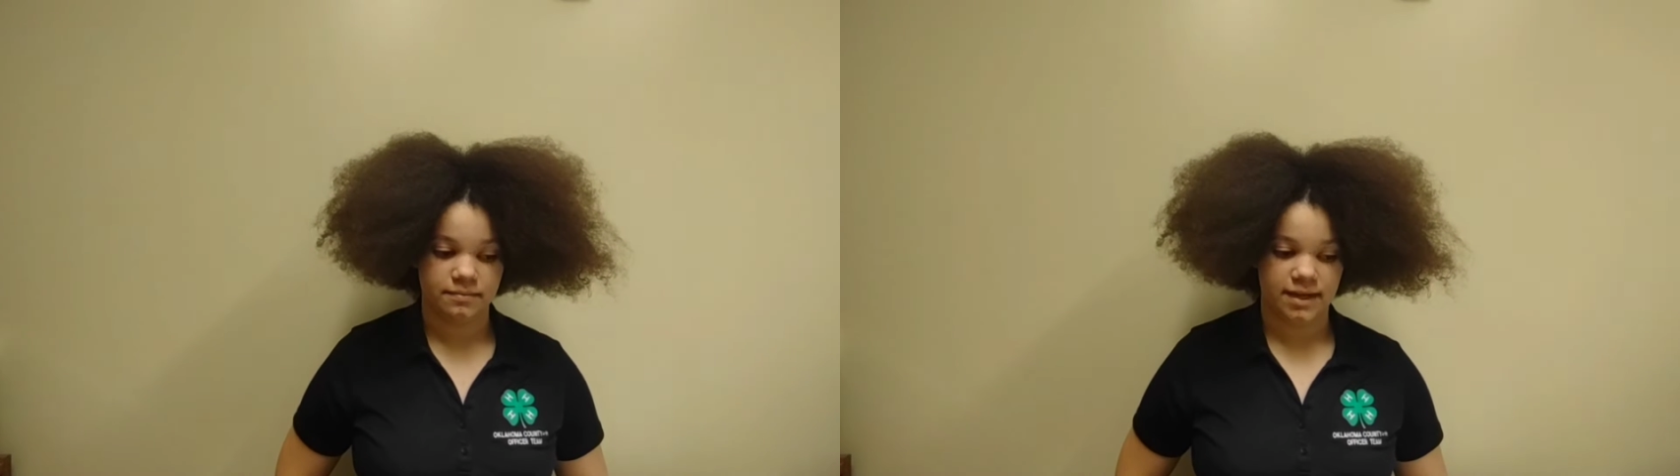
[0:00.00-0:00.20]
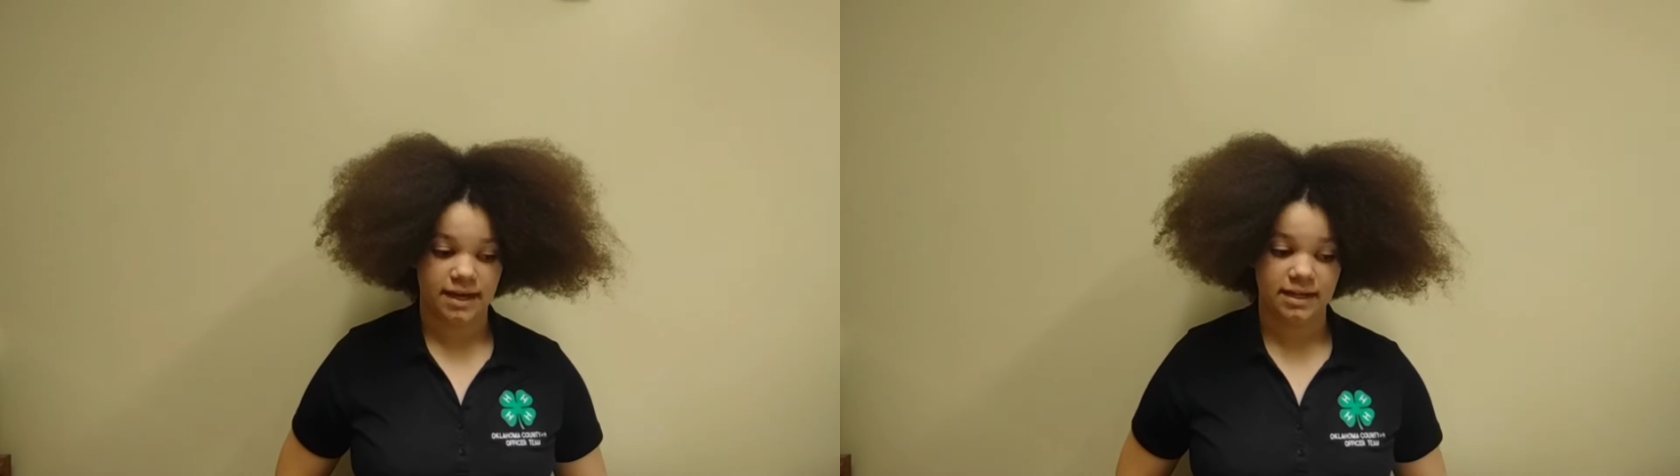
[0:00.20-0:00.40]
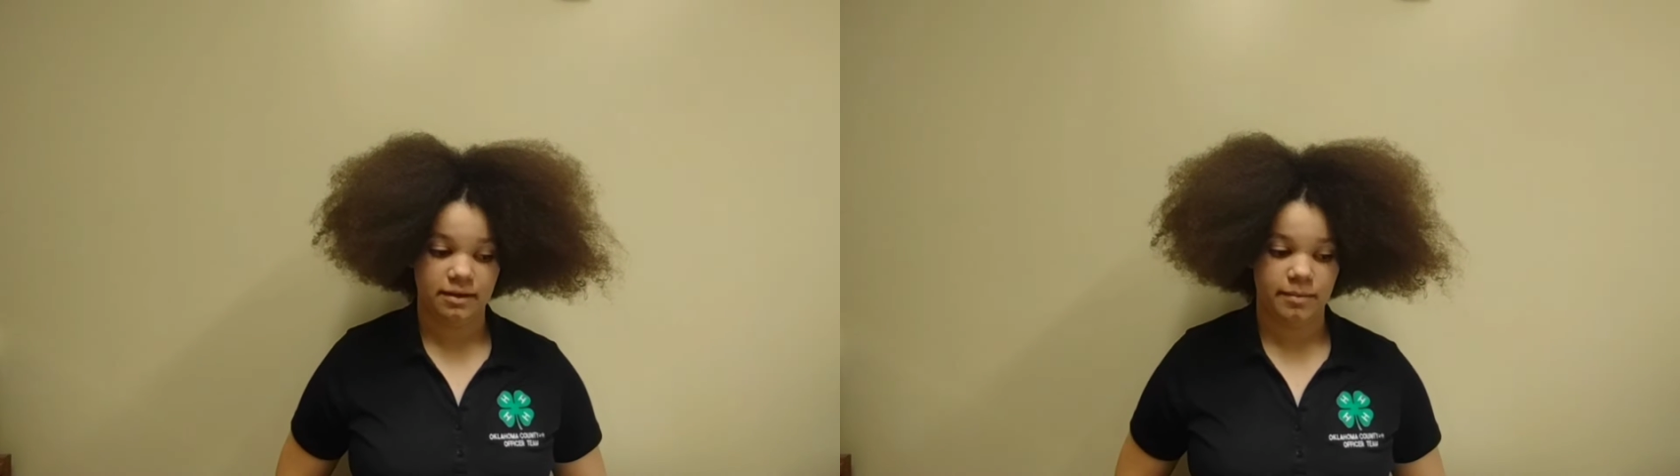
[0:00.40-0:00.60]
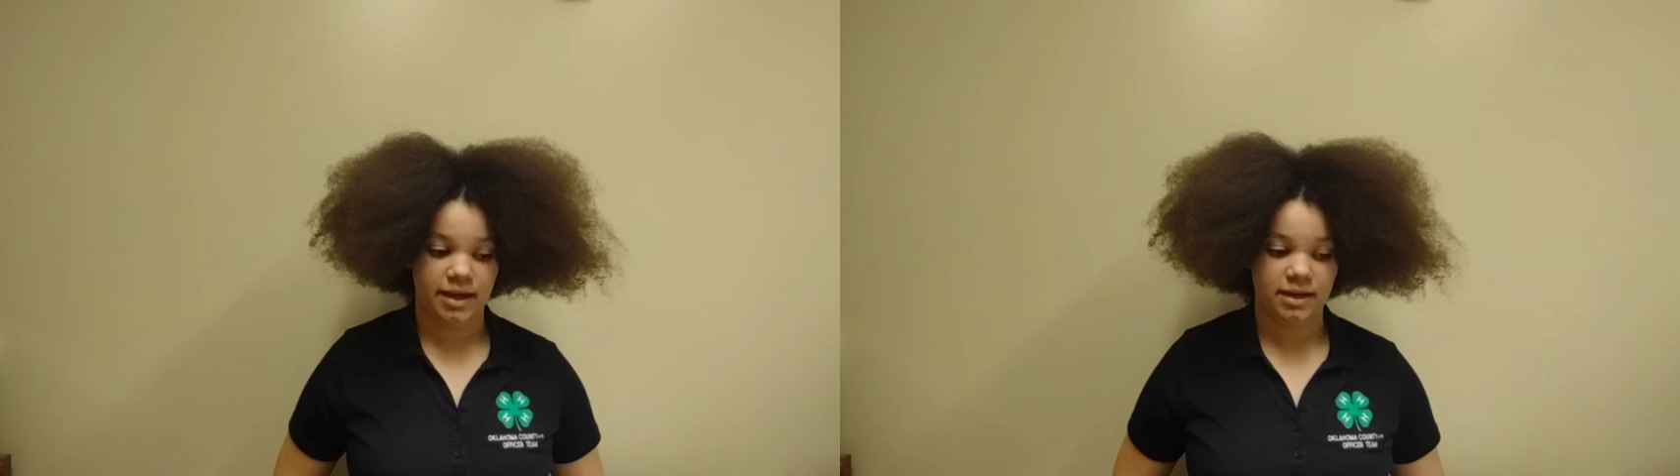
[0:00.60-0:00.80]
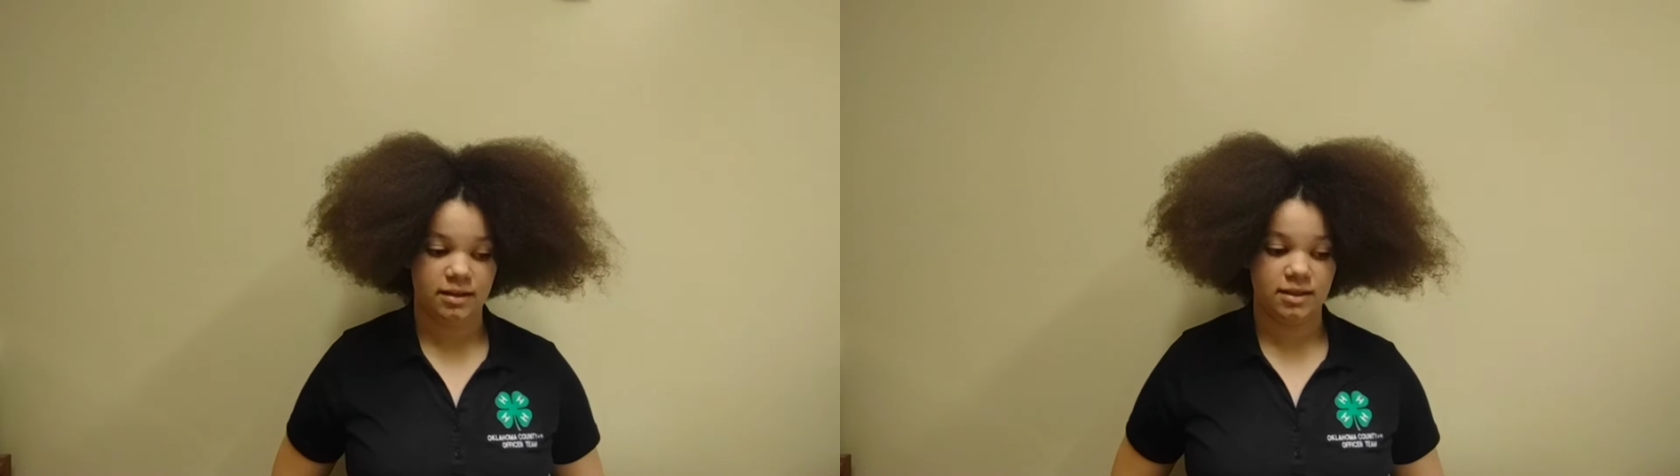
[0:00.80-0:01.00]
and he
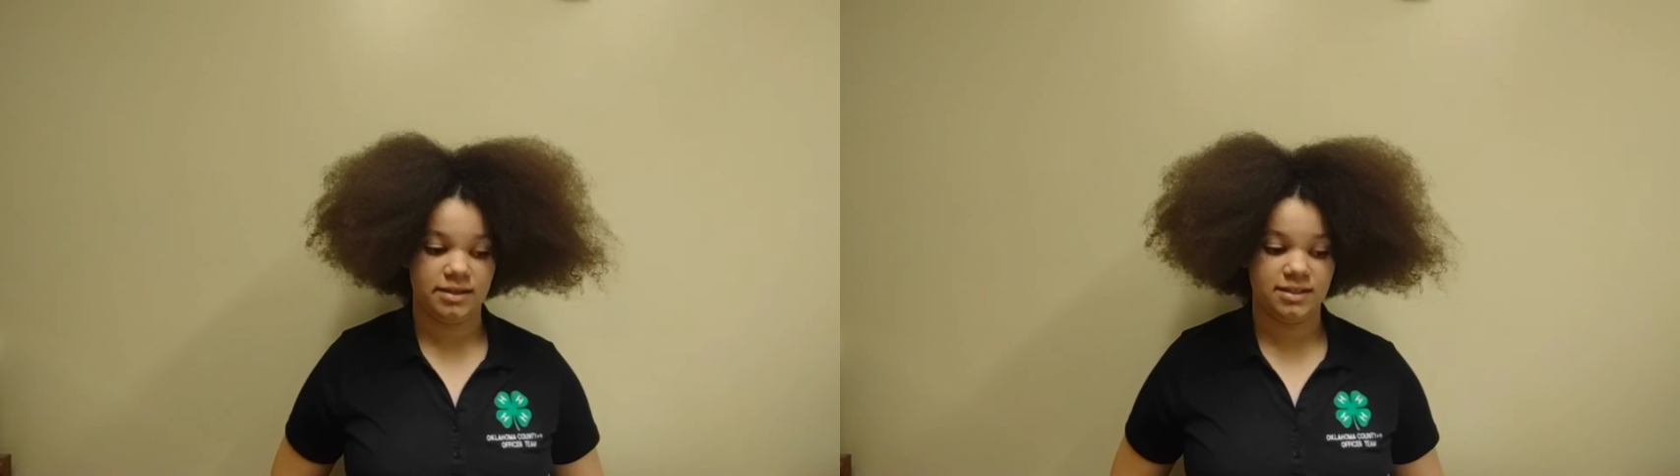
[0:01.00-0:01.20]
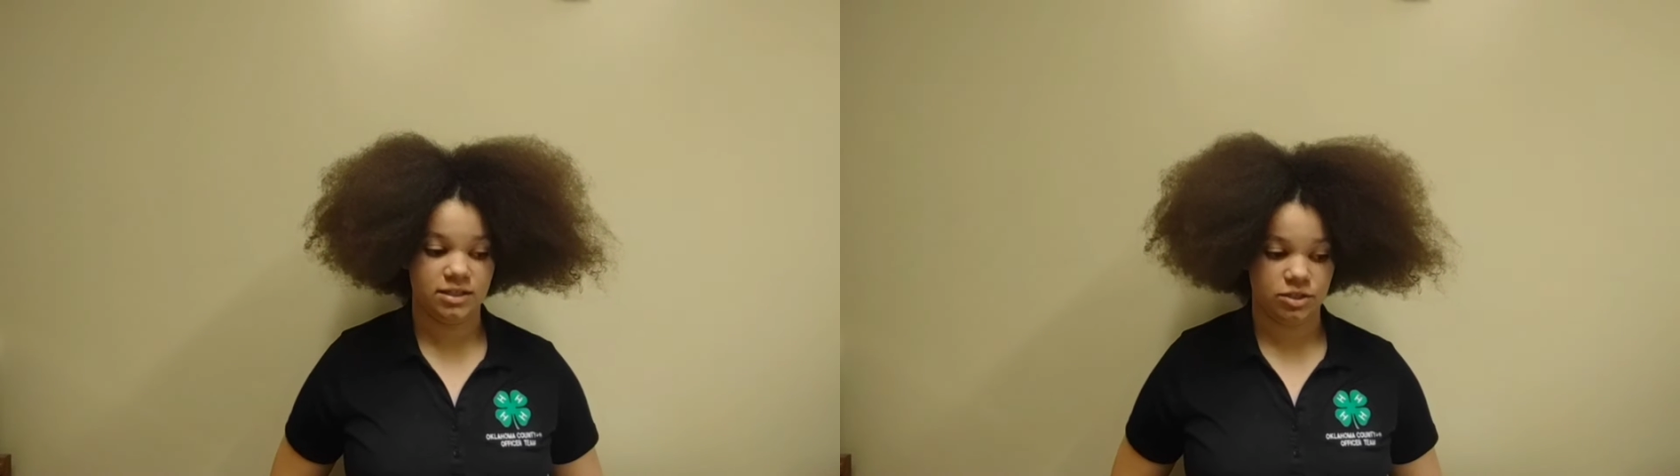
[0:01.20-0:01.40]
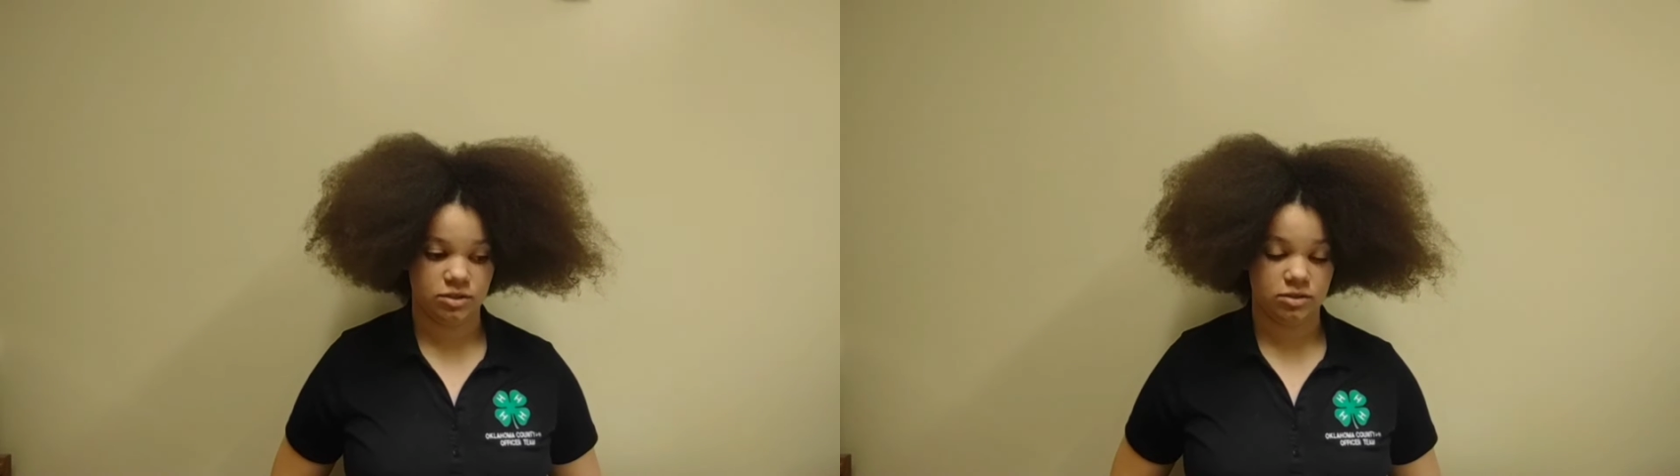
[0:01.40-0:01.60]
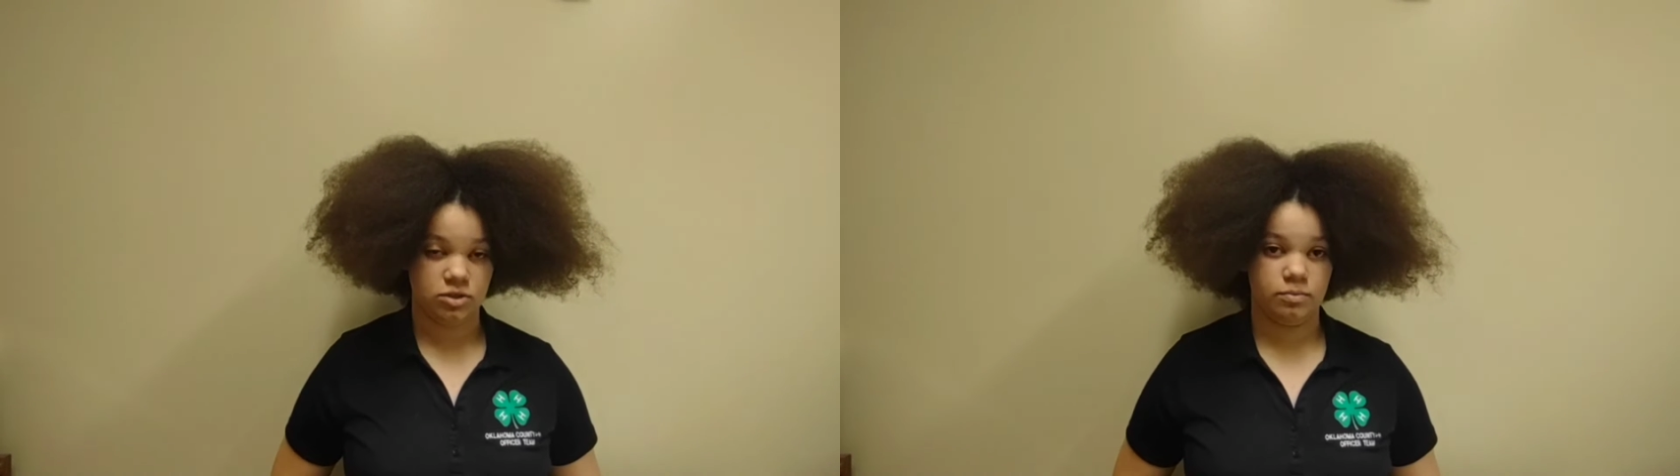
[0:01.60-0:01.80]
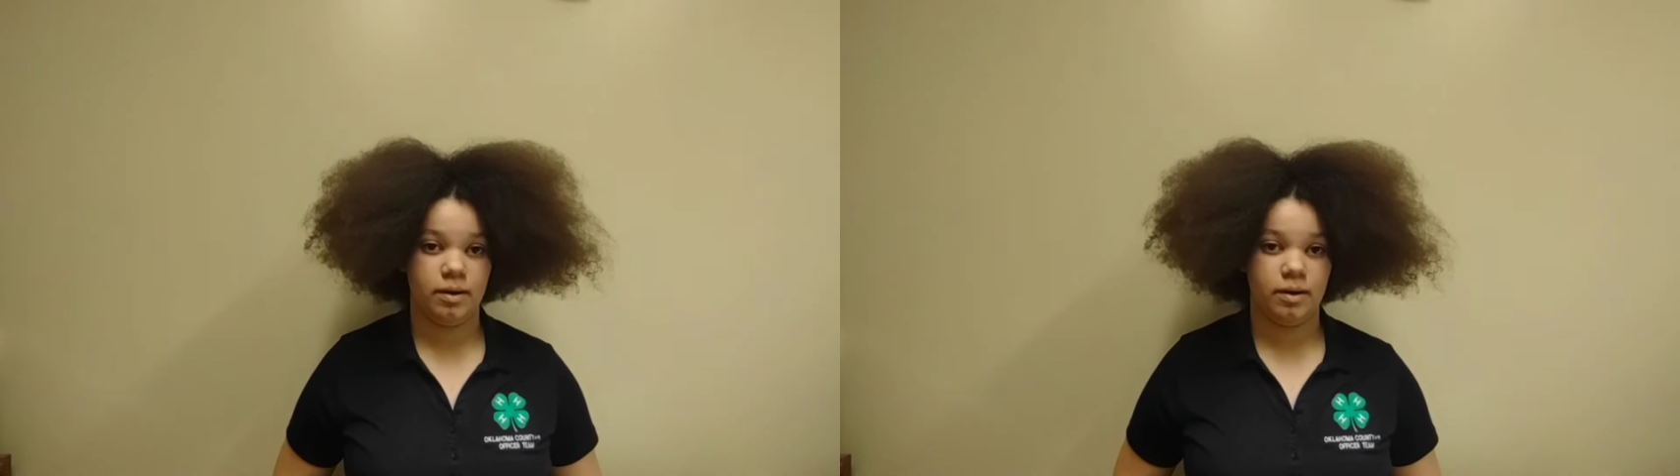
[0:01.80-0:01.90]
made the decision to